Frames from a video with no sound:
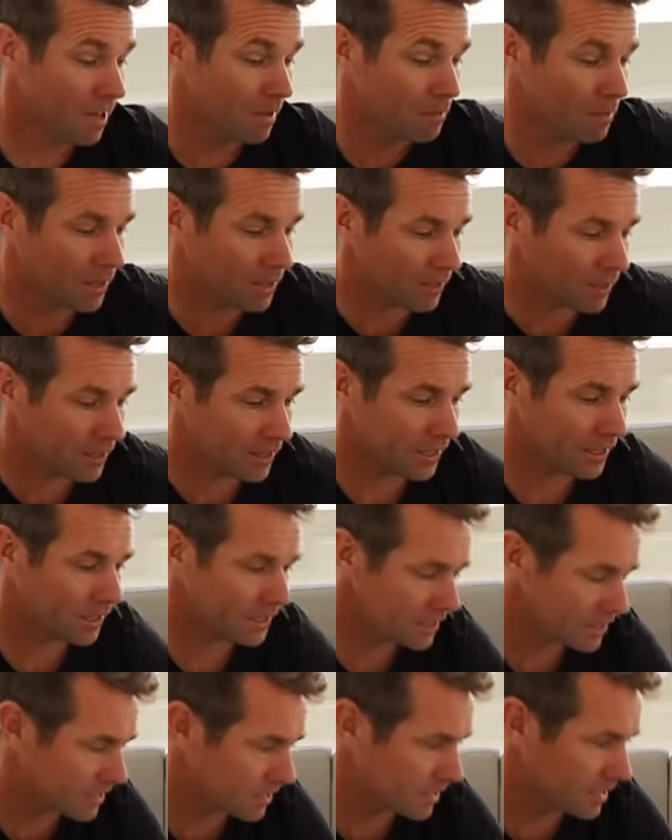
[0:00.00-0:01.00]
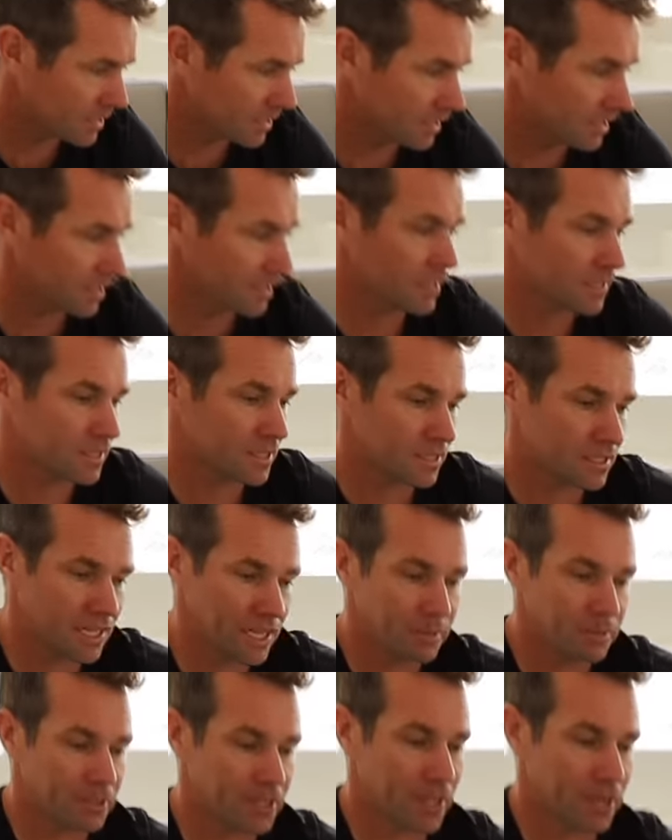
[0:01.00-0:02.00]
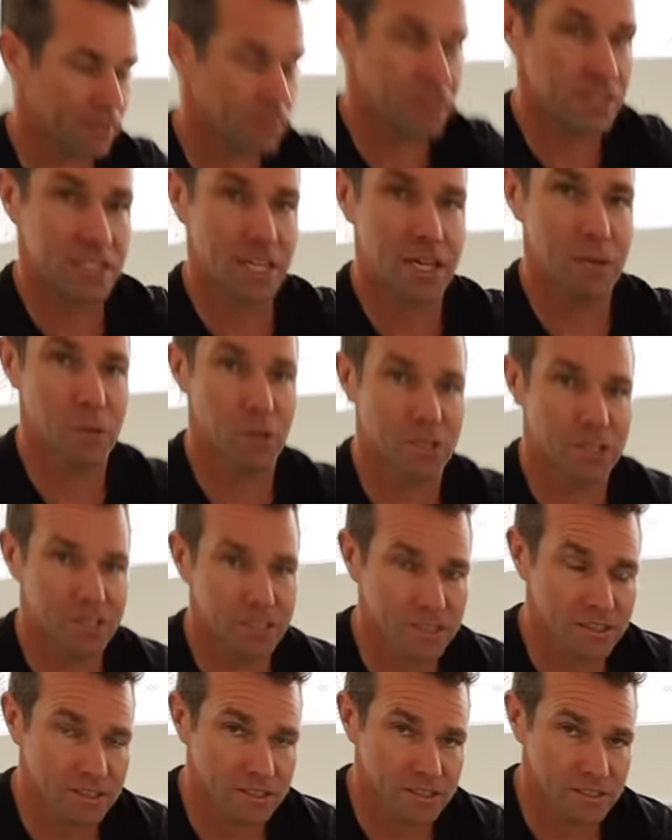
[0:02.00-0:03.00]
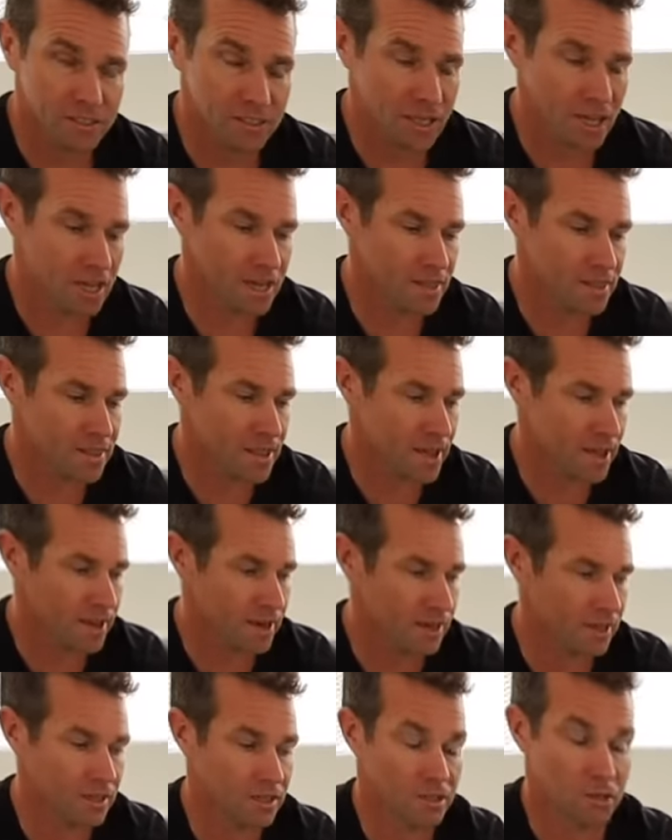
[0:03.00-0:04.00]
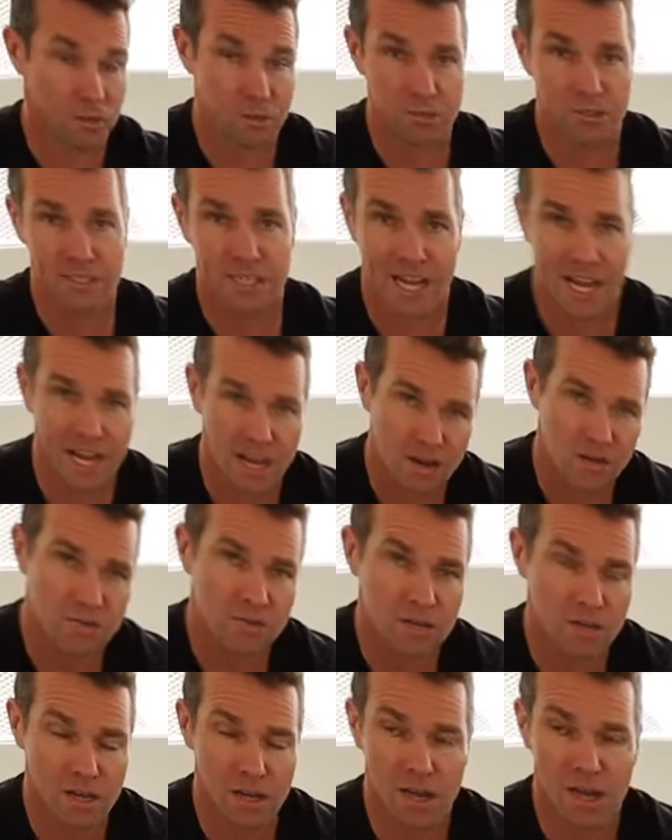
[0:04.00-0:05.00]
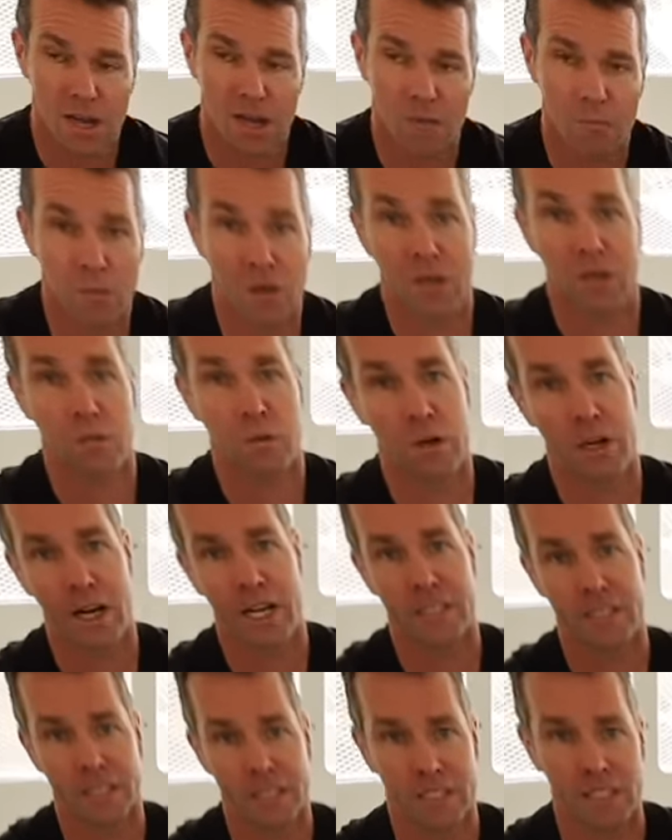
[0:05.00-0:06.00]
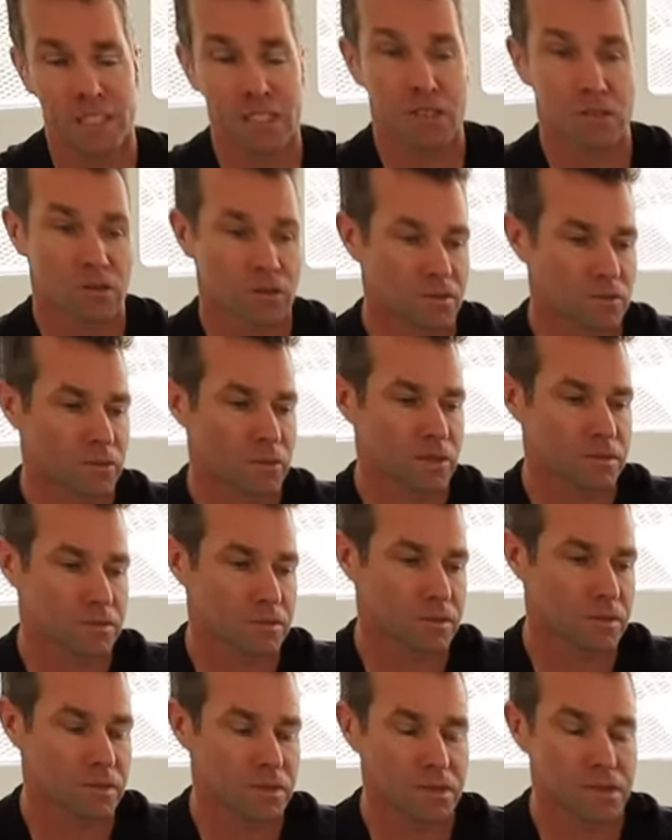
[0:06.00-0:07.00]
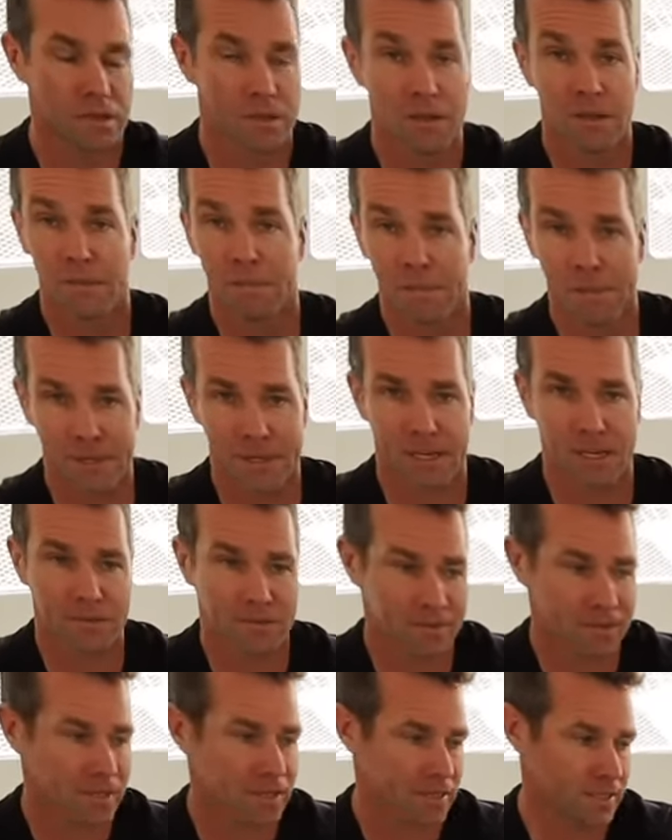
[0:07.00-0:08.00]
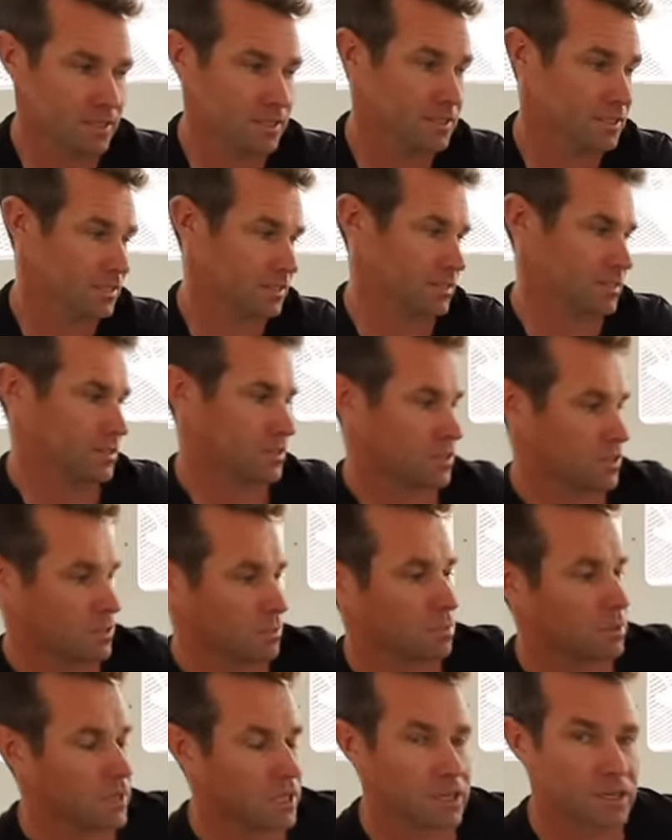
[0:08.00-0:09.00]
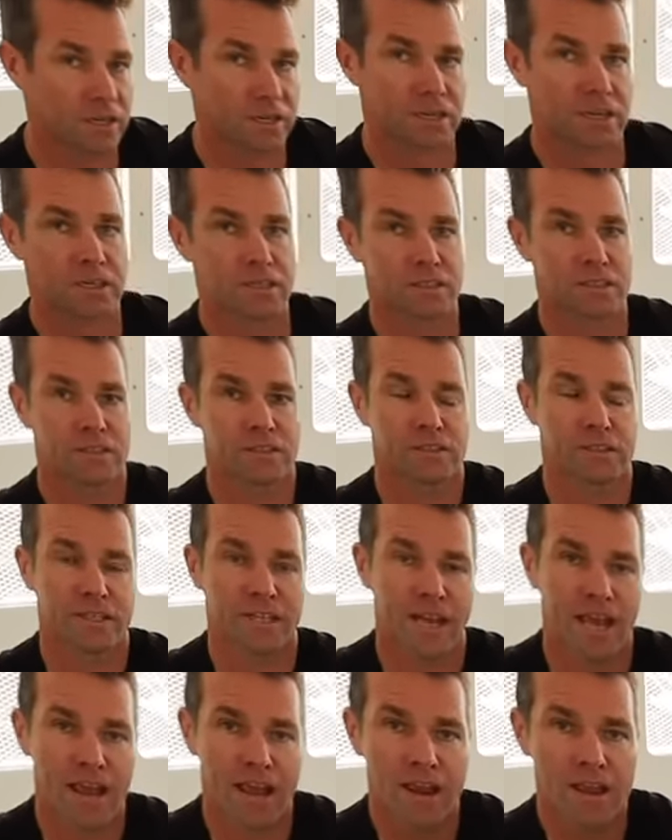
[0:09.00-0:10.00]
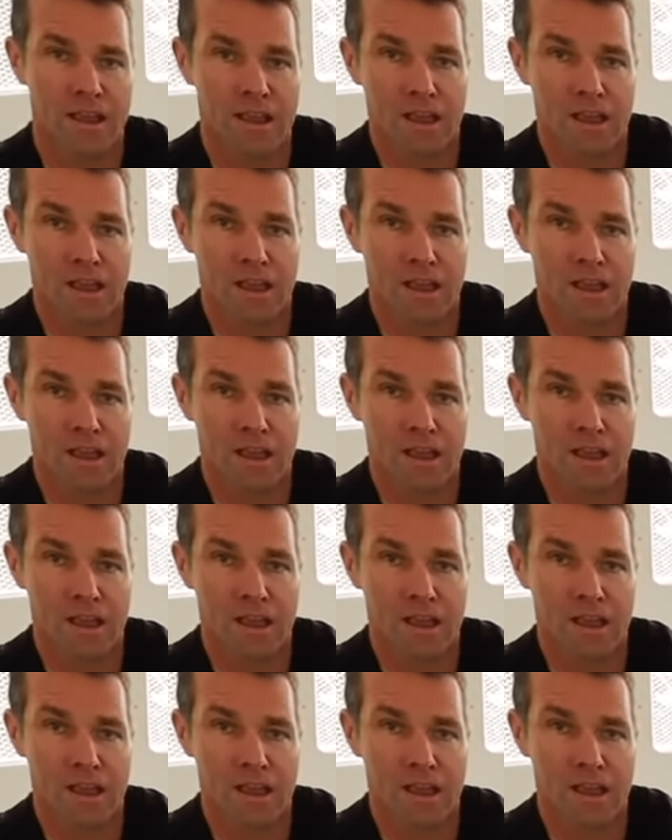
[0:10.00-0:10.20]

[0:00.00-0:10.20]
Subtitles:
By the way, this is the table down. There's a table underneath here that goes down when we're at sea or when we're playing with the kids. This is their play area during the day.